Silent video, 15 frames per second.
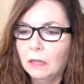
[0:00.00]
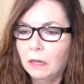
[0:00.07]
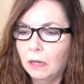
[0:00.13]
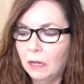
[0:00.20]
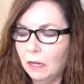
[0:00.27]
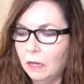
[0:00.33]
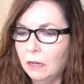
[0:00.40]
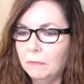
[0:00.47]

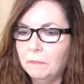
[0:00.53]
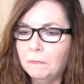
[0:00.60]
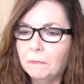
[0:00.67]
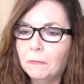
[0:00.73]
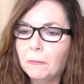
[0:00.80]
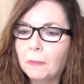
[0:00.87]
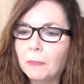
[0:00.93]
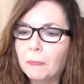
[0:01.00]

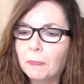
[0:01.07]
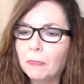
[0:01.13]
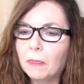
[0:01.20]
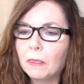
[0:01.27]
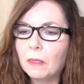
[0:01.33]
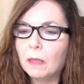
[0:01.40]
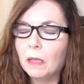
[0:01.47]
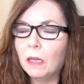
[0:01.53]
Um,
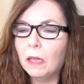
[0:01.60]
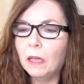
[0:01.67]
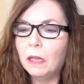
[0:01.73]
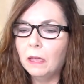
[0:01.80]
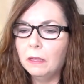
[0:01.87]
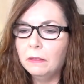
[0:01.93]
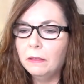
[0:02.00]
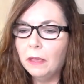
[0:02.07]

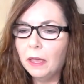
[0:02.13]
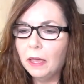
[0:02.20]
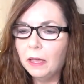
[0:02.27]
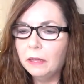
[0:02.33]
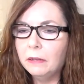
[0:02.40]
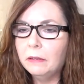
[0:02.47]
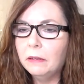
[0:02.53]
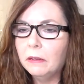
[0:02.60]
and
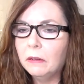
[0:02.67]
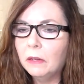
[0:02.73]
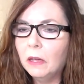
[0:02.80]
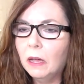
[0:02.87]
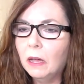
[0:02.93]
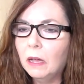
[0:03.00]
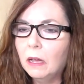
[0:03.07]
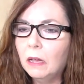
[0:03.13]
then
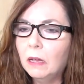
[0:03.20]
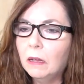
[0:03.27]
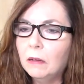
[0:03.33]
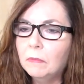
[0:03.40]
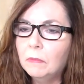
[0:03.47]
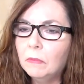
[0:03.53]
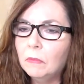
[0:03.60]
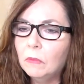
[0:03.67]

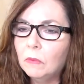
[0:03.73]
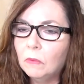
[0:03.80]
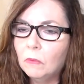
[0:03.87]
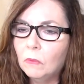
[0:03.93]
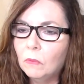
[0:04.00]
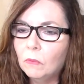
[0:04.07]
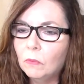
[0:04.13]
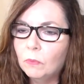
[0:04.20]
um,
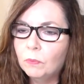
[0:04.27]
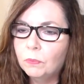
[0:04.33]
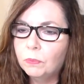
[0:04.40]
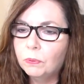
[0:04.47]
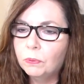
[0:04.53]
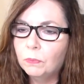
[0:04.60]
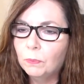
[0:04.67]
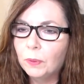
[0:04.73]

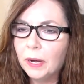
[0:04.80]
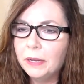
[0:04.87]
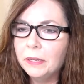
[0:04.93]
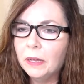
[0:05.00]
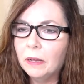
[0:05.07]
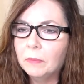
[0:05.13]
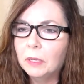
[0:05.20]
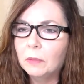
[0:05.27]

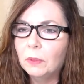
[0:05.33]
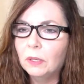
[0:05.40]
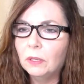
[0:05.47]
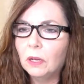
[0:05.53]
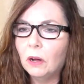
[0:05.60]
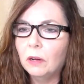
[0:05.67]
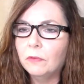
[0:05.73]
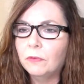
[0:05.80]
Brenda, I'm going to pull
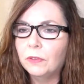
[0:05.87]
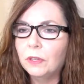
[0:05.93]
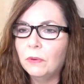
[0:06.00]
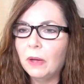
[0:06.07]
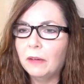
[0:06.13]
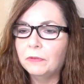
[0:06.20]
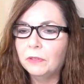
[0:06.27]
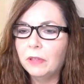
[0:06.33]
a card for
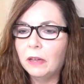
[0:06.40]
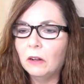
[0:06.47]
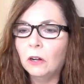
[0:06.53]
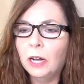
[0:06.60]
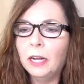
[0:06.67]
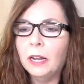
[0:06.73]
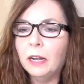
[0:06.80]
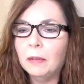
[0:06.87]
you after that. All
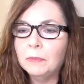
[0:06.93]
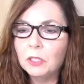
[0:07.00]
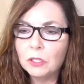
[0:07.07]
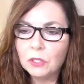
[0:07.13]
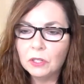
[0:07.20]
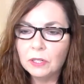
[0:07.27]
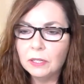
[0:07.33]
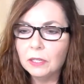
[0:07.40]
right. And I'm
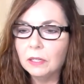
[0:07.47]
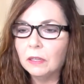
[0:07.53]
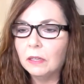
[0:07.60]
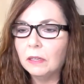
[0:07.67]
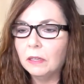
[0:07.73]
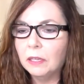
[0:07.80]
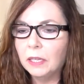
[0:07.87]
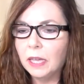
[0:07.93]
just going to,
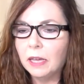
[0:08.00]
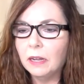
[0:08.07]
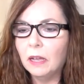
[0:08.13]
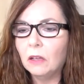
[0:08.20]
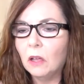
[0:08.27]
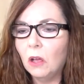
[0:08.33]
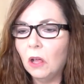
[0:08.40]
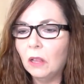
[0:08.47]
again,
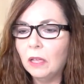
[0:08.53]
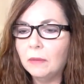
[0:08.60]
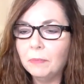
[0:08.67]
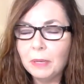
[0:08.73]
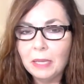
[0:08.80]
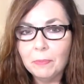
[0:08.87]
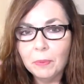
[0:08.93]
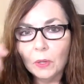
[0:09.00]
I'll call on
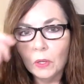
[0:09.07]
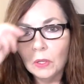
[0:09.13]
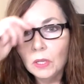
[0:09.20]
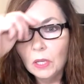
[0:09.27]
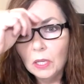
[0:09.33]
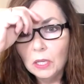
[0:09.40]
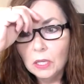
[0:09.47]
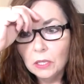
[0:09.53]
people.
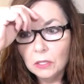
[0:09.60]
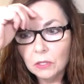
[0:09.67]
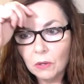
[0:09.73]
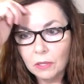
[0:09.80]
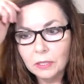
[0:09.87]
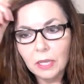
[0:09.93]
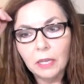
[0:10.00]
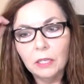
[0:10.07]
So
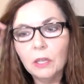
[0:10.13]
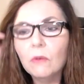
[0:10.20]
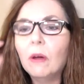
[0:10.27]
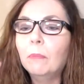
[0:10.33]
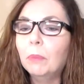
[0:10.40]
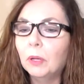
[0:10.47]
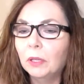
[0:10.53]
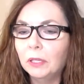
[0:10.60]
I'll tell you
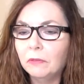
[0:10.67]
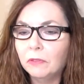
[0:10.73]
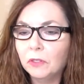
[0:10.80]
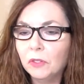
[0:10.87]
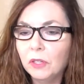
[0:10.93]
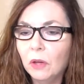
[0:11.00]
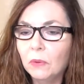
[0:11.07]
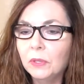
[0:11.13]
I'm pulling for
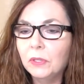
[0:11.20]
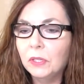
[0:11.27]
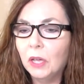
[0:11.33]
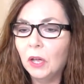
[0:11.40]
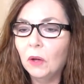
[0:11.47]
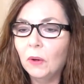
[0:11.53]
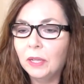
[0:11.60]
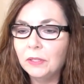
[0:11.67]
so and
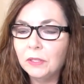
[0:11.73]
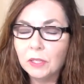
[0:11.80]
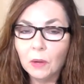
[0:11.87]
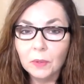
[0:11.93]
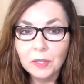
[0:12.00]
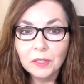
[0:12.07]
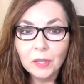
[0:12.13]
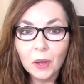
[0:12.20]
so, and
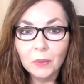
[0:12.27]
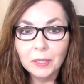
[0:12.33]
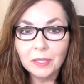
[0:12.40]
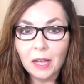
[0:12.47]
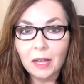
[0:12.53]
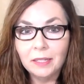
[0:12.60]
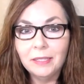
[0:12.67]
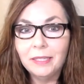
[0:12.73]
so and so is
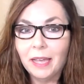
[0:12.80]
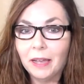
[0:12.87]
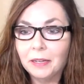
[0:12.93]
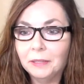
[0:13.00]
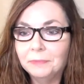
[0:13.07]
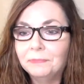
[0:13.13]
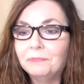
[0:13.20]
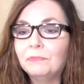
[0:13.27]
on
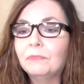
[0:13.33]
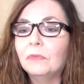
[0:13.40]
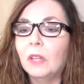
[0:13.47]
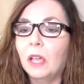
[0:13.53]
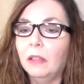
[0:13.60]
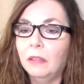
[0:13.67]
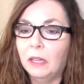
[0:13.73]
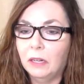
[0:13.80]
deck.
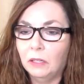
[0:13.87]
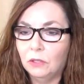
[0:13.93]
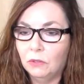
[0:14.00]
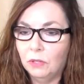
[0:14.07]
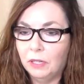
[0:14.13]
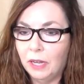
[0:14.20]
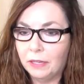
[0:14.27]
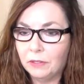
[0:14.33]
And then I'll
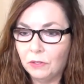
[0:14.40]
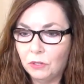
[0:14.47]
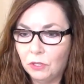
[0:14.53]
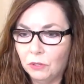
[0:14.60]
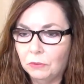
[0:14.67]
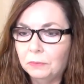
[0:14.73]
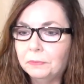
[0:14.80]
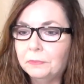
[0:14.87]
do the next two.